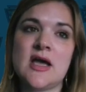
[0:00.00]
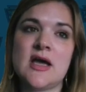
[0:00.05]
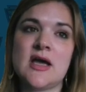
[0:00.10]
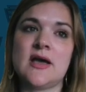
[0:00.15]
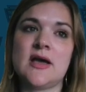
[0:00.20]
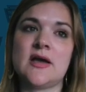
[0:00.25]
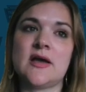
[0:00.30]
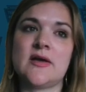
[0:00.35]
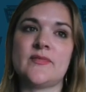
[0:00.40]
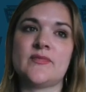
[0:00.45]

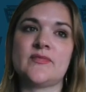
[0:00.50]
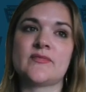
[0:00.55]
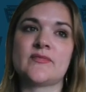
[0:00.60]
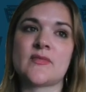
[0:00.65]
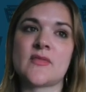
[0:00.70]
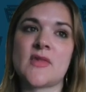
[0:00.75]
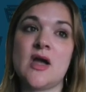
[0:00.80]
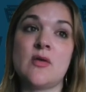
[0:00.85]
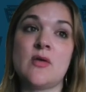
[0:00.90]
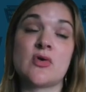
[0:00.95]
And
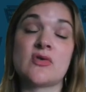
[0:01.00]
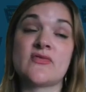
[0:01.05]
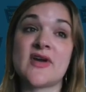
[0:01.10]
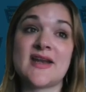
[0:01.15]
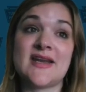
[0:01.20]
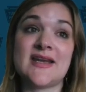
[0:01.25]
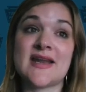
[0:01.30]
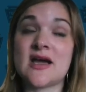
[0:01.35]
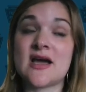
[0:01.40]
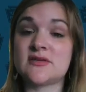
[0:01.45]
we're
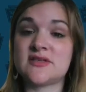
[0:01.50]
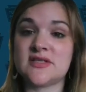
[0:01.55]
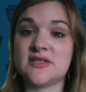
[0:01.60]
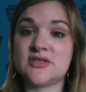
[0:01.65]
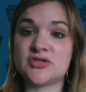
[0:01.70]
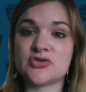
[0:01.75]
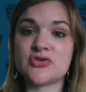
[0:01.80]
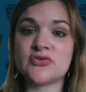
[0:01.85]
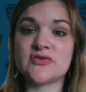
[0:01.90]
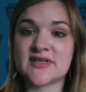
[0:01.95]
ready now to
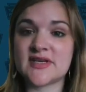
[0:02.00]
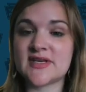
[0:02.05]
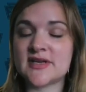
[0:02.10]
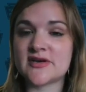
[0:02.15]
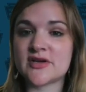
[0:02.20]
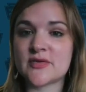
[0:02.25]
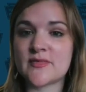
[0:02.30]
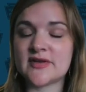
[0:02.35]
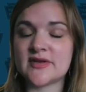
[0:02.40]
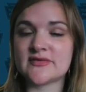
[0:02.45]
introduce that
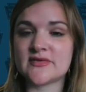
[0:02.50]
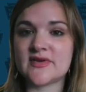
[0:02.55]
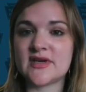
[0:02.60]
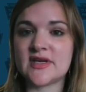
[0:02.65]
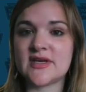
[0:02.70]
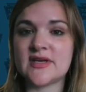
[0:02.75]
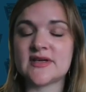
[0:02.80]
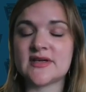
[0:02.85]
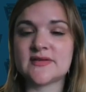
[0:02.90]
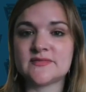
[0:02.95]
here to
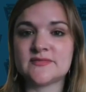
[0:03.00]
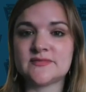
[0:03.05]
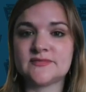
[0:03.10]
Pennsylvania.